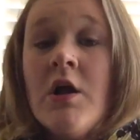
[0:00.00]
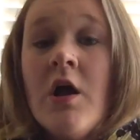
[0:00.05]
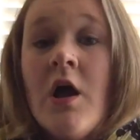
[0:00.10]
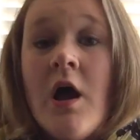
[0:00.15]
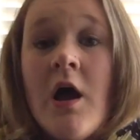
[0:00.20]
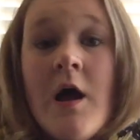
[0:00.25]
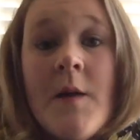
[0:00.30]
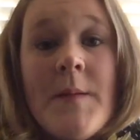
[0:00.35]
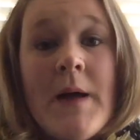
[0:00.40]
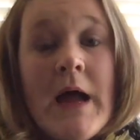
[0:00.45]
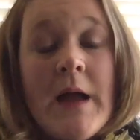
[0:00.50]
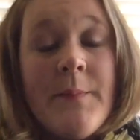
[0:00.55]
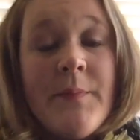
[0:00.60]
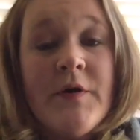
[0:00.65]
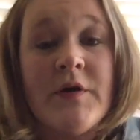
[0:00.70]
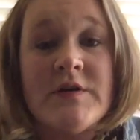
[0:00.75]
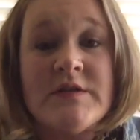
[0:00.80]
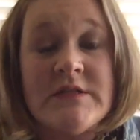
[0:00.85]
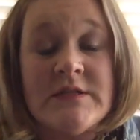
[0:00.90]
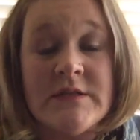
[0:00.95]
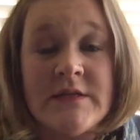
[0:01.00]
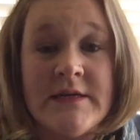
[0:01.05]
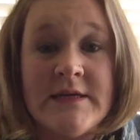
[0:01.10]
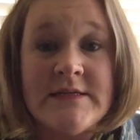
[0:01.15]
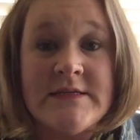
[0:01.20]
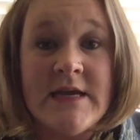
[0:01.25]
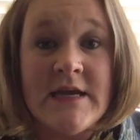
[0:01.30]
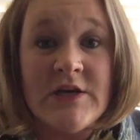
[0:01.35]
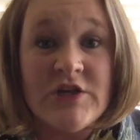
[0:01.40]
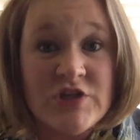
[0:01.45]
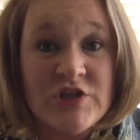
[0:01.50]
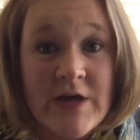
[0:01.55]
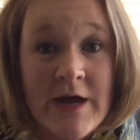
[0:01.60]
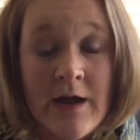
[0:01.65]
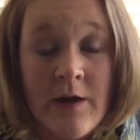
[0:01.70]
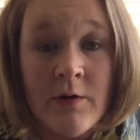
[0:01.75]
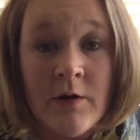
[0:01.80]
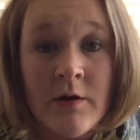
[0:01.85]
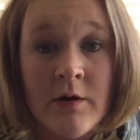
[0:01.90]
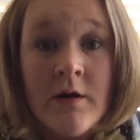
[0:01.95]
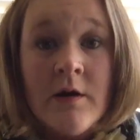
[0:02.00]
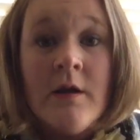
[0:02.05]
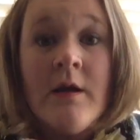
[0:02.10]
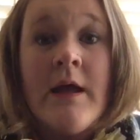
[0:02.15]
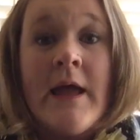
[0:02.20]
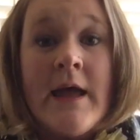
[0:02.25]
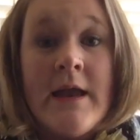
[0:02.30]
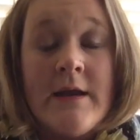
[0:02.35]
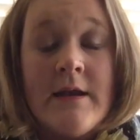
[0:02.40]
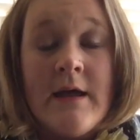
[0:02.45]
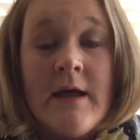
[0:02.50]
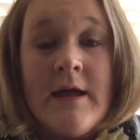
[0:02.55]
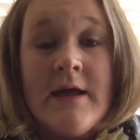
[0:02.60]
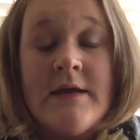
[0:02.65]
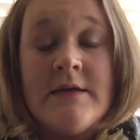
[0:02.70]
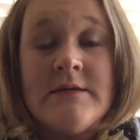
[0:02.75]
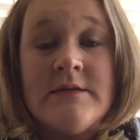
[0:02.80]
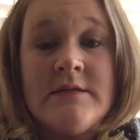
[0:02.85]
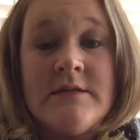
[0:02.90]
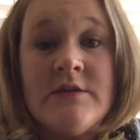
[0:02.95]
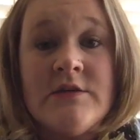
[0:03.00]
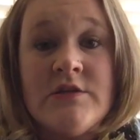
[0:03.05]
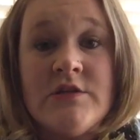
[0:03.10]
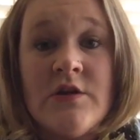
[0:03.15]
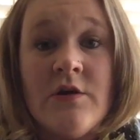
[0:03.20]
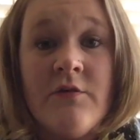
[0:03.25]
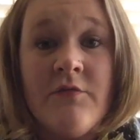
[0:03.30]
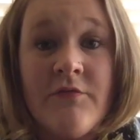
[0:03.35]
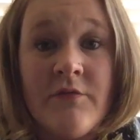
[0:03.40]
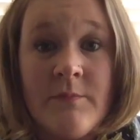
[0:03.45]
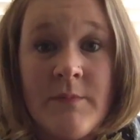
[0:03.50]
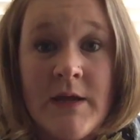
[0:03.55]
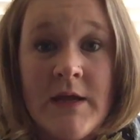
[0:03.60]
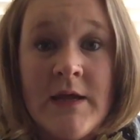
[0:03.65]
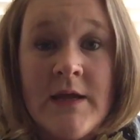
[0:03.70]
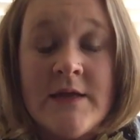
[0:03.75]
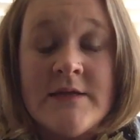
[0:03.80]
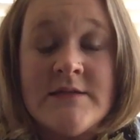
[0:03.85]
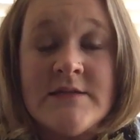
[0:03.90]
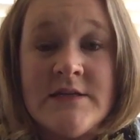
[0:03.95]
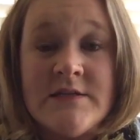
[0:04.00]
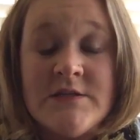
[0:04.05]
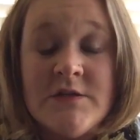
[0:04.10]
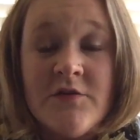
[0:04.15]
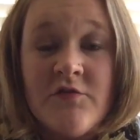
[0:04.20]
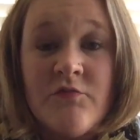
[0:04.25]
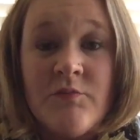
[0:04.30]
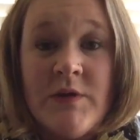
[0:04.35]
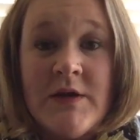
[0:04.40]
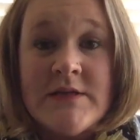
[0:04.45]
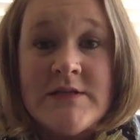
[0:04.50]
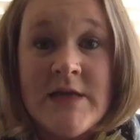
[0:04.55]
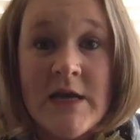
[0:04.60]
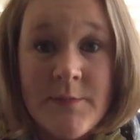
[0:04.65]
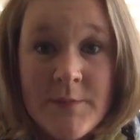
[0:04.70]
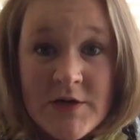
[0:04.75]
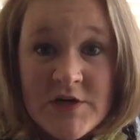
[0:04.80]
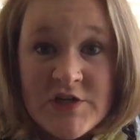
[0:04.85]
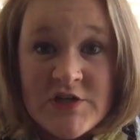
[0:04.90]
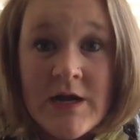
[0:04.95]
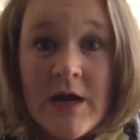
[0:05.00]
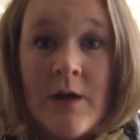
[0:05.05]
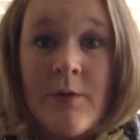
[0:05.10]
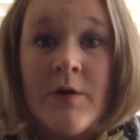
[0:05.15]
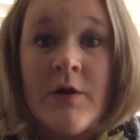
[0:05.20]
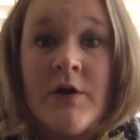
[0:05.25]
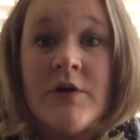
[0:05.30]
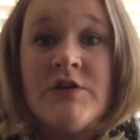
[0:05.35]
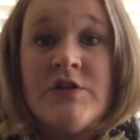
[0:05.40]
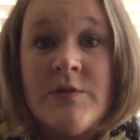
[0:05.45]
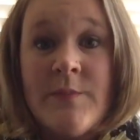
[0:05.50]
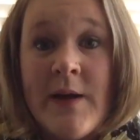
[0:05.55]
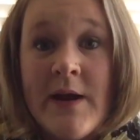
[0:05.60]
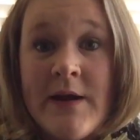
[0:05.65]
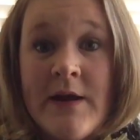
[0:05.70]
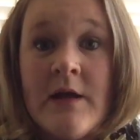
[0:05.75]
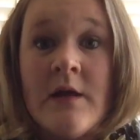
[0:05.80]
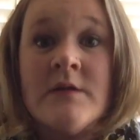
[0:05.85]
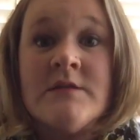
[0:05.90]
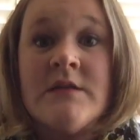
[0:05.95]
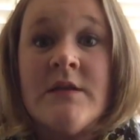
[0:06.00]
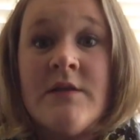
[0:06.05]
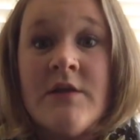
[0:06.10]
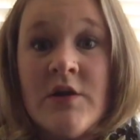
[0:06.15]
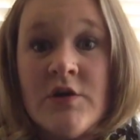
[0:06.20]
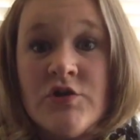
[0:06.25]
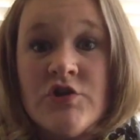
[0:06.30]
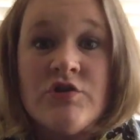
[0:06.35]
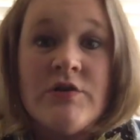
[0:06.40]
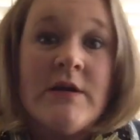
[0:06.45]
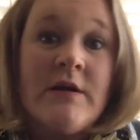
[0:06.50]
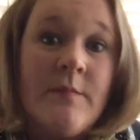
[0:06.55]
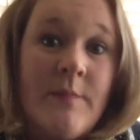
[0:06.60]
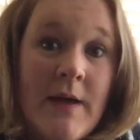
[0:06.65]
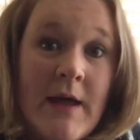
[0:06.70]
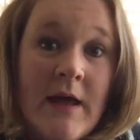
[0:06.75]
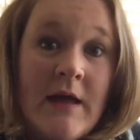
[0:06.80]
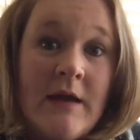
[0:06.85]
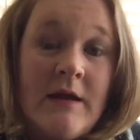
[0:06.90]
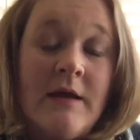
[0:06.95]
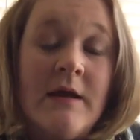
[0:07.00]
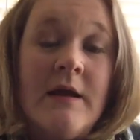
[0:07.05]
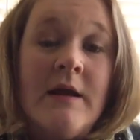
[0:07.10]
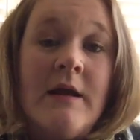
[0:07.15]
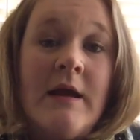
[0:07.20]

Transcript: I personally take a shower at night, so for me, it's easier for me to take my shower, do my nails, and then go straight to bed,